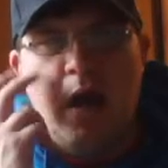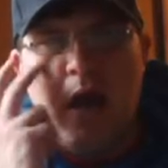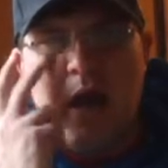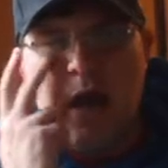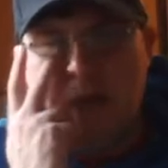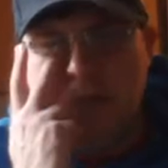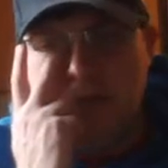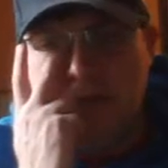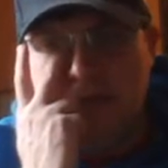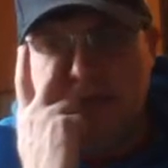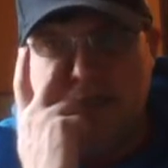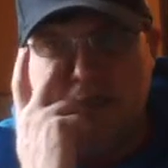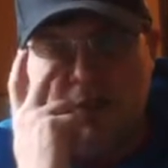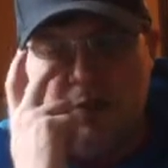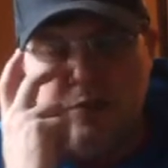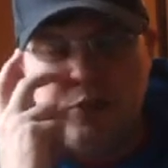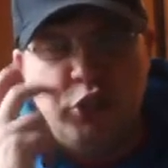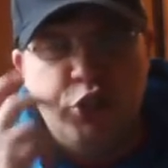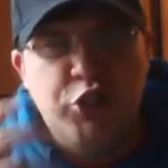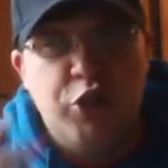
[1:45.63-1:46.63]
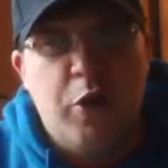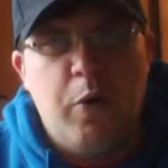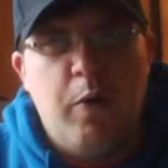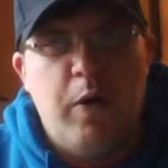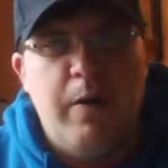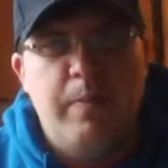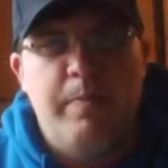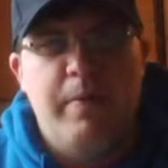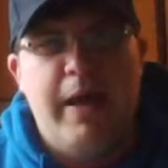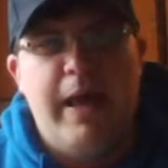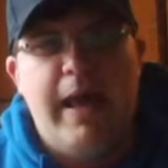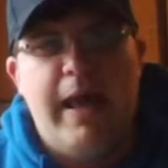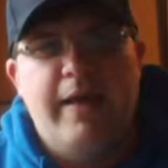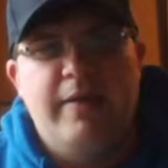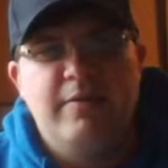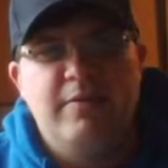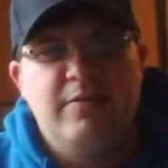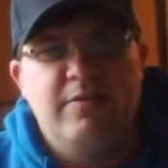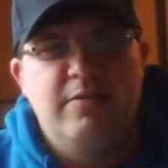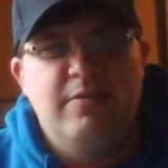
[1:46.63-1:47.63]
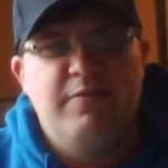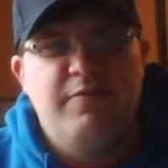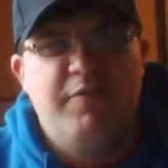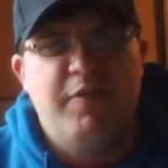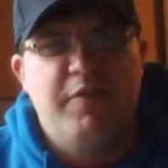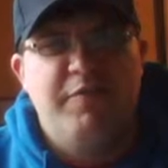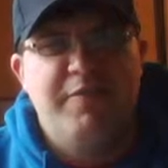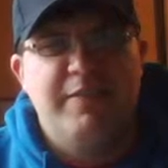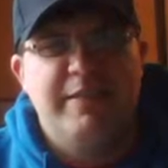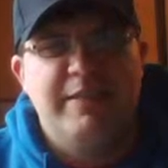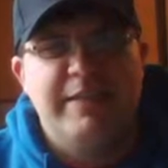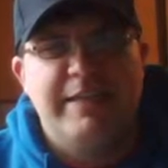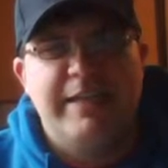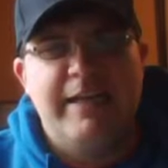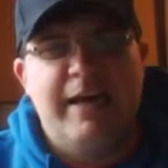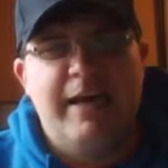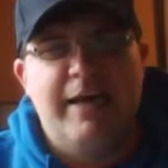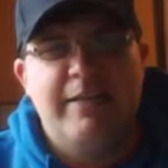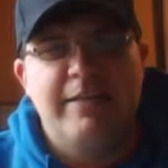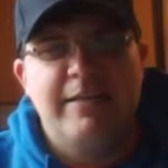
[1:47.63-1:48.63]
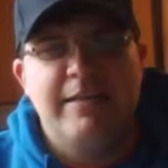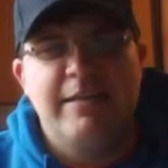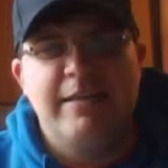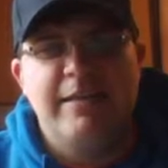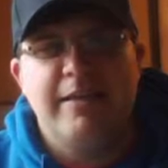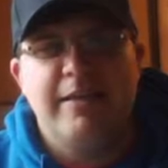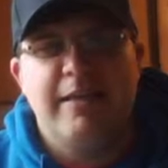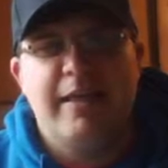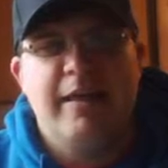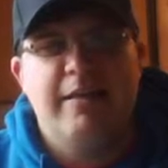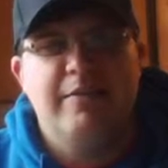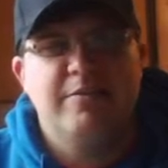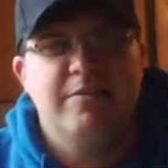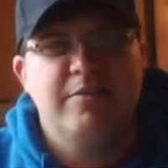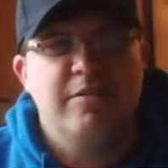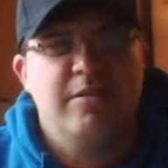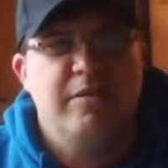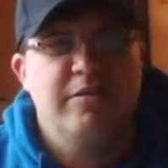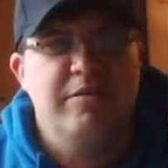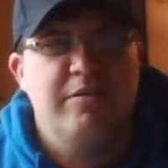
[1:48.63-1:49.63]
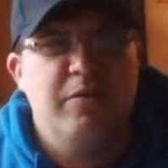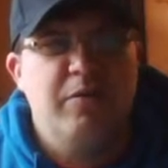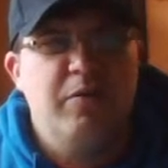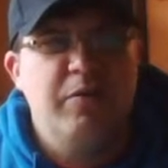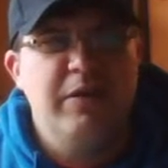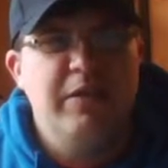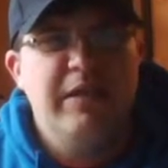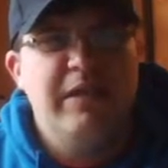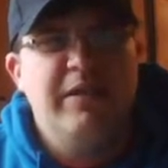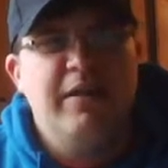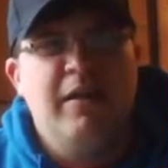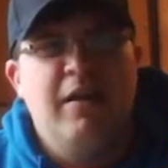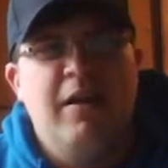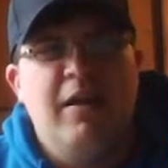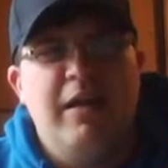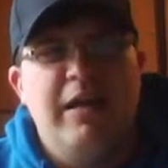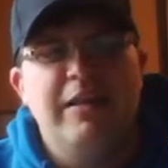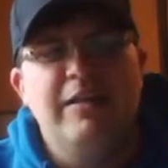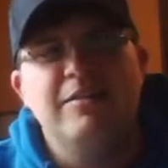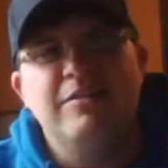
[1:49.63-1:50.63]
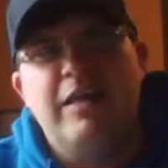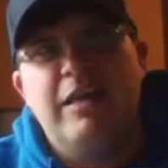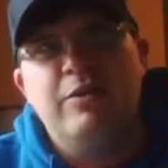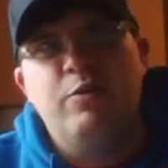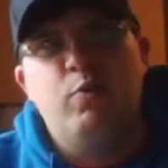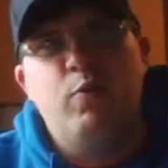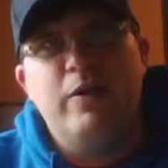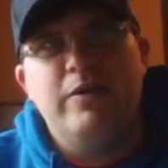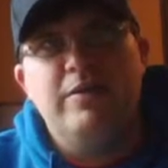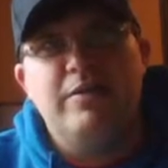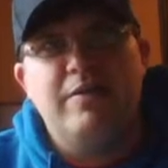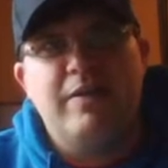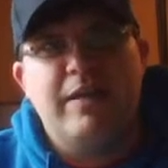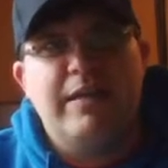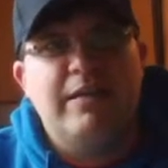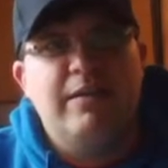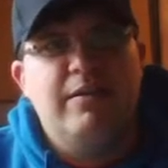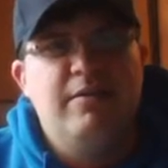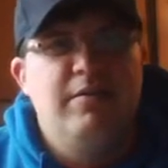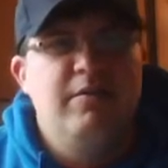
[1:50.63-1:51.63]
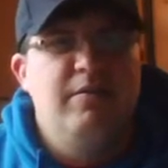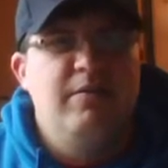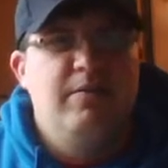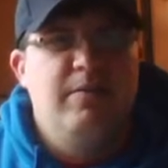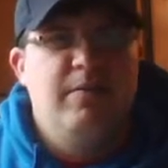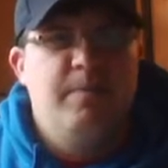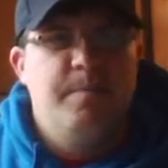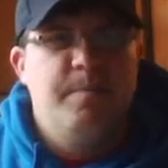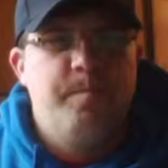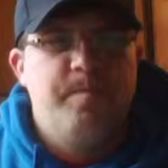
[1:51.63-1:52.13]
but they don't show up as vividly on the analyses because they're only in the winter. They can